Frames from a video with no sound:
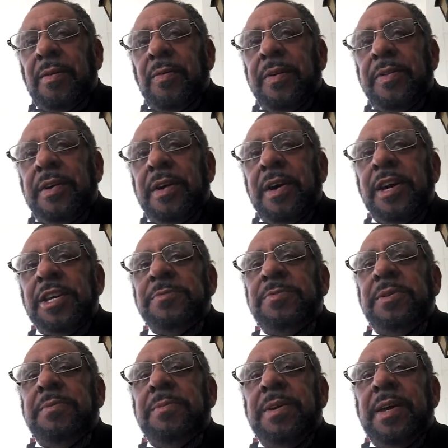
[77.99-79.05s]
with her
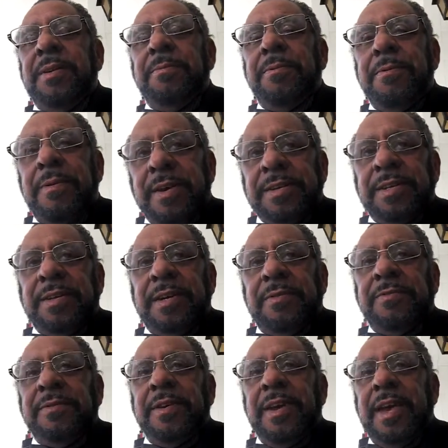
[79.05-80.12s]
husband being
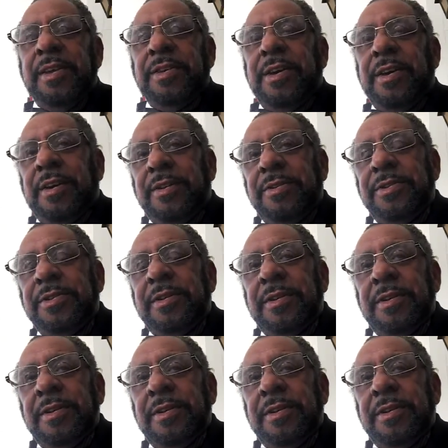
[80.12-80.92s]
president for 8 years,